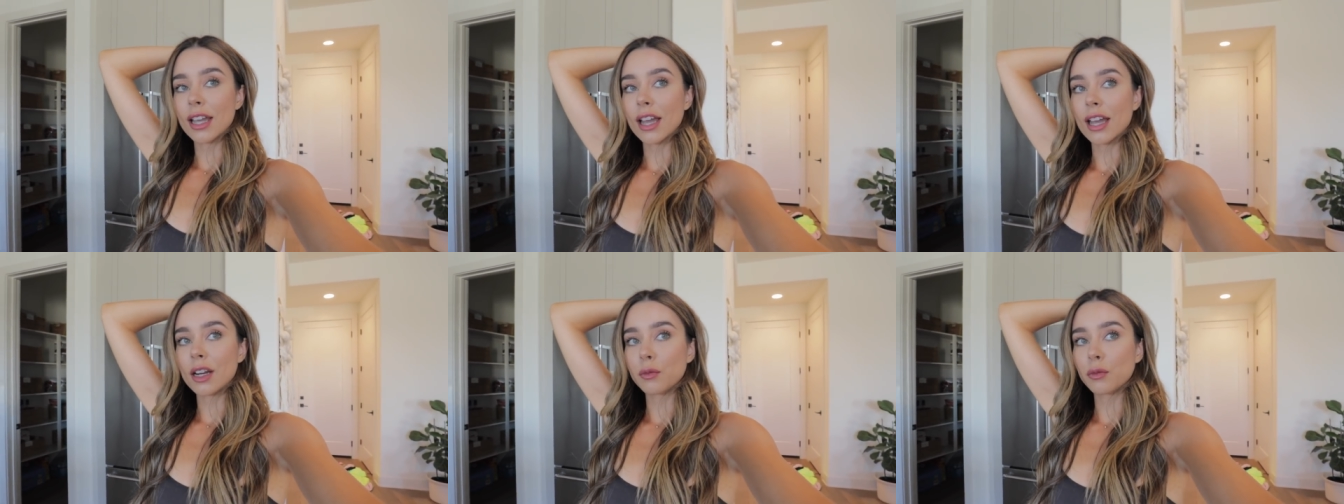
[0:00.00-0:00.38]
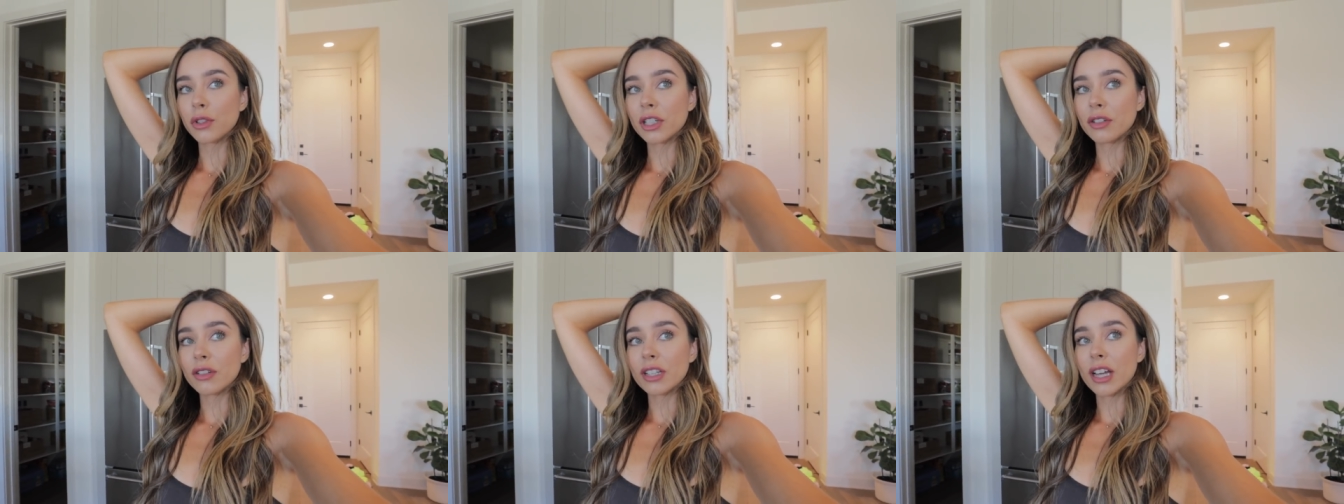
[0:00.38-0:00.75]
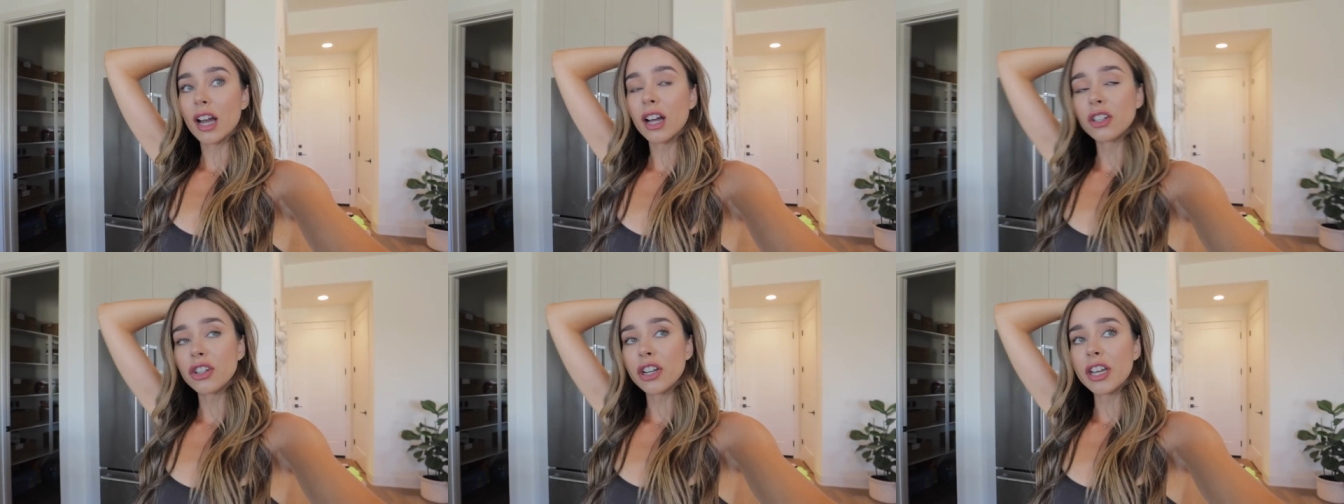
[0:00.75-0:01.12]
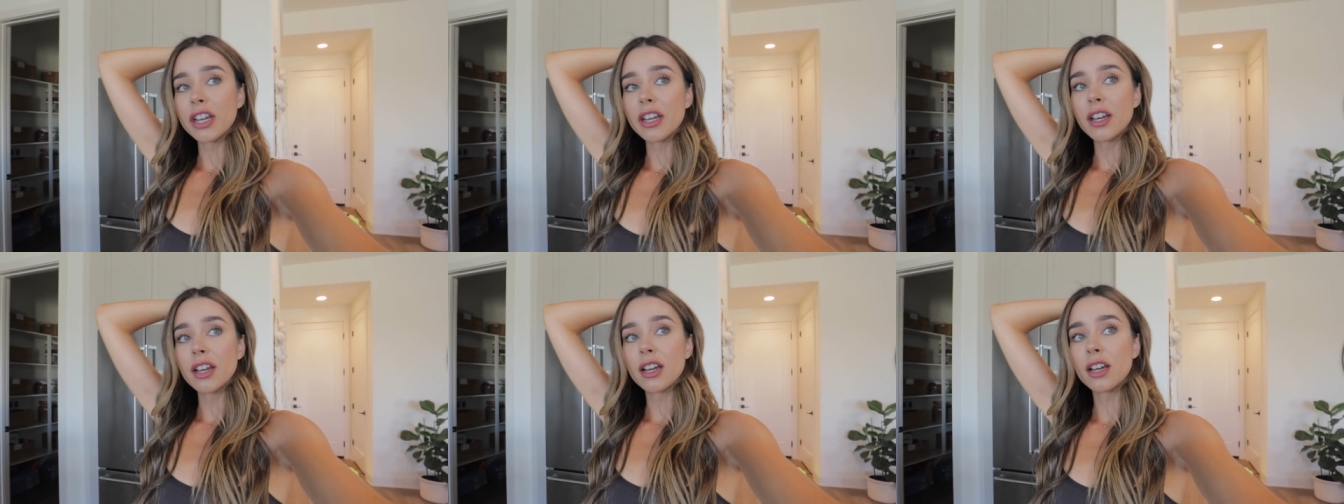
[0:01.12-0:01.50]
and I'm really, really
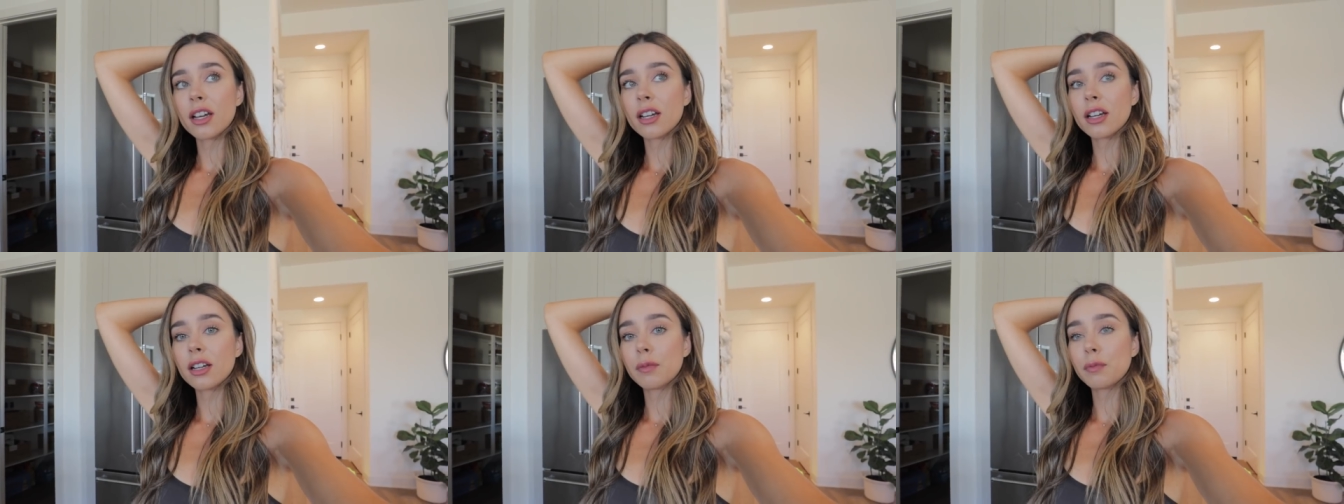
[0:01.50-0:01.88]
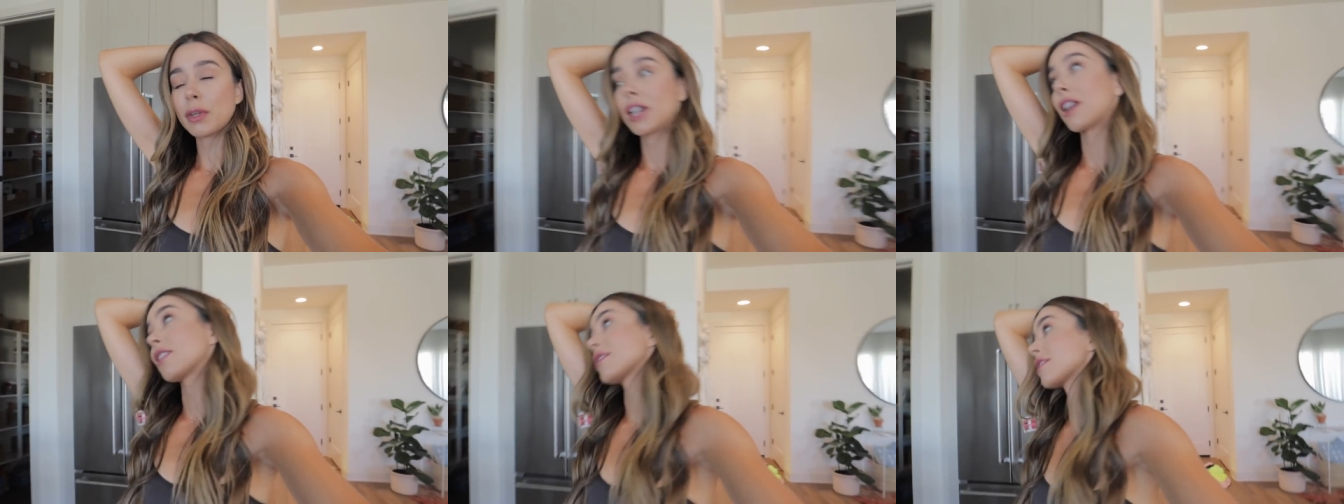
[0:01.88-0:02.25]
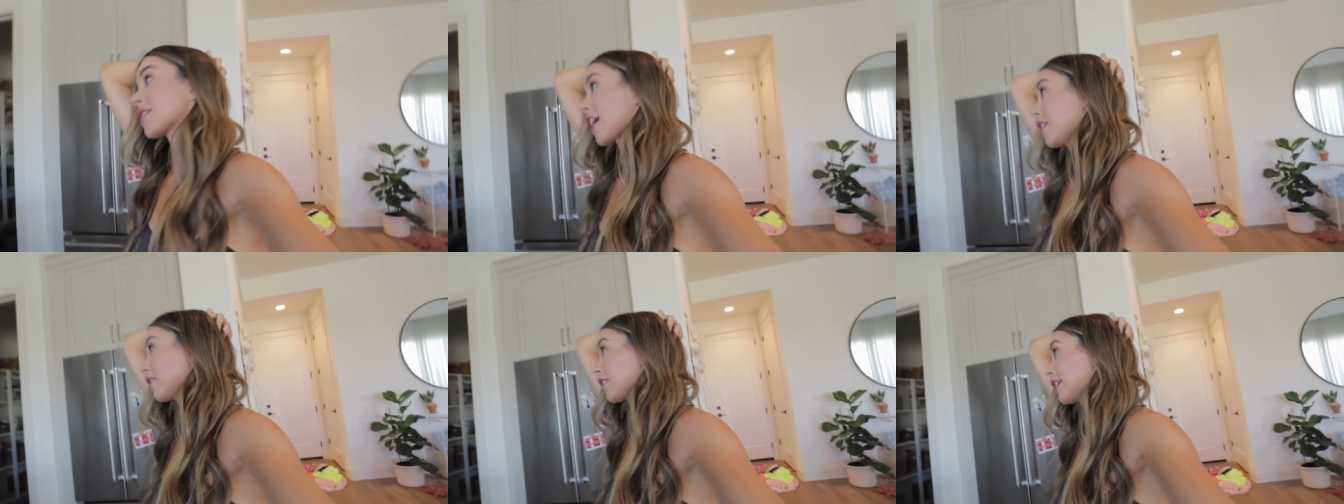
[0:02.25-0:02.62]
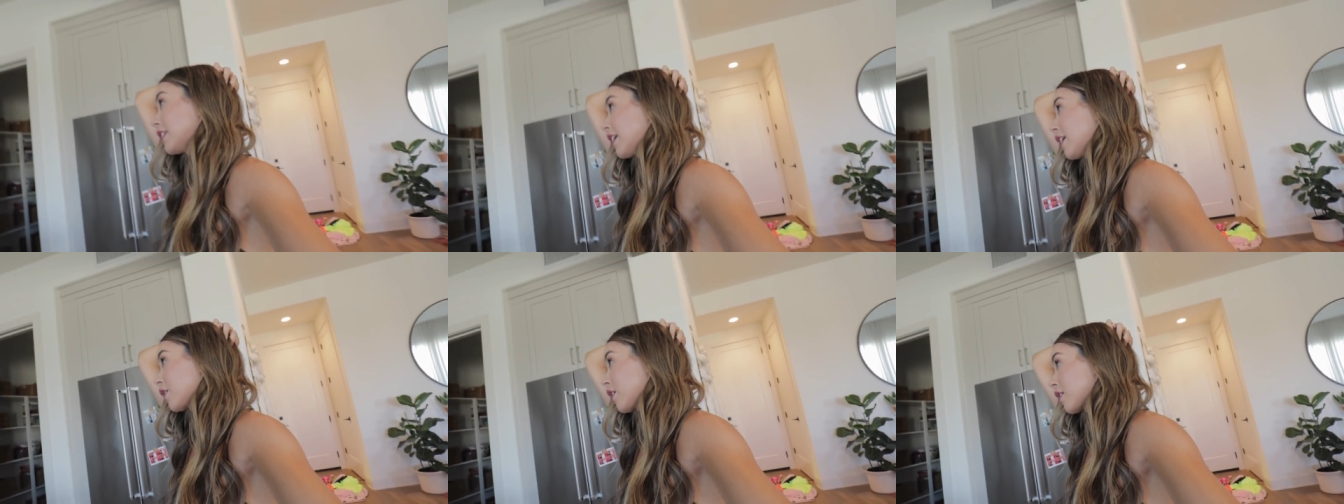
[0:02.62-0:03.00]
hungry because it's kind of late
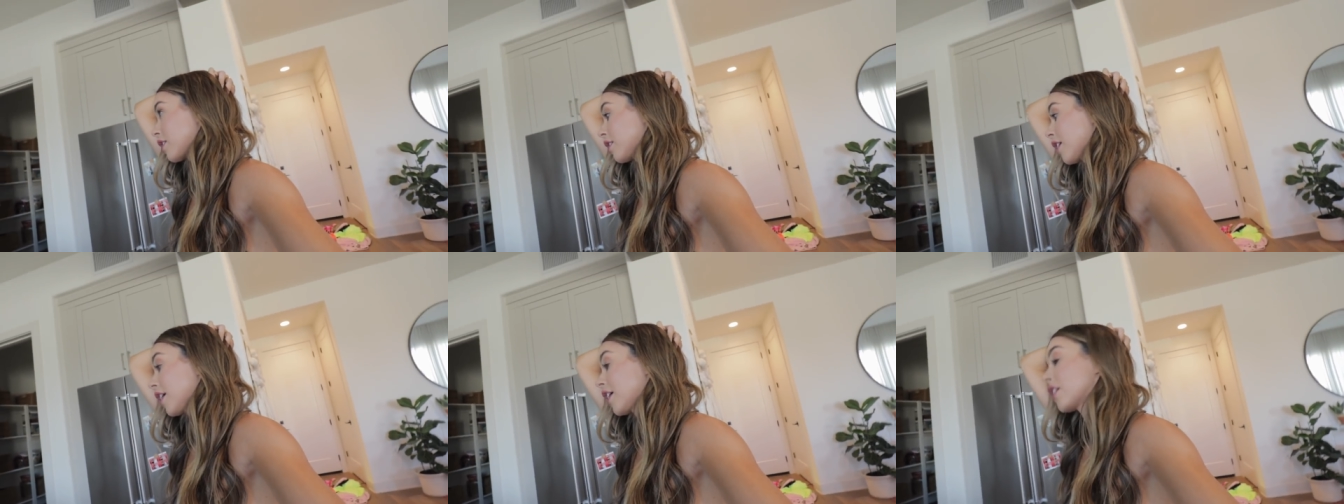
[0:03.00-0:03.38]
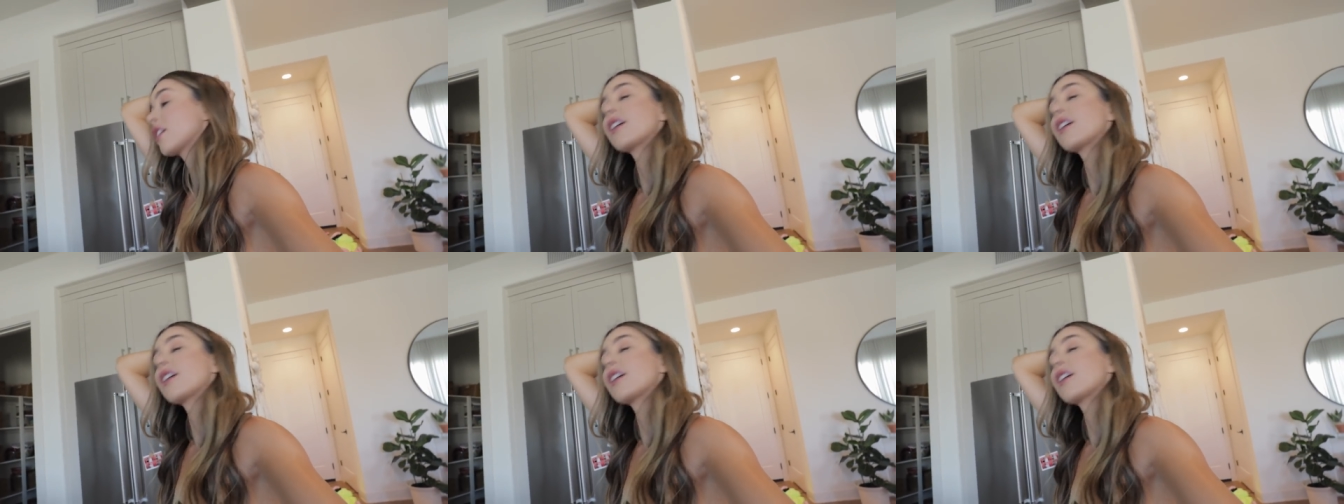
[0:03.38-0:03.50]
now, not gonna lie.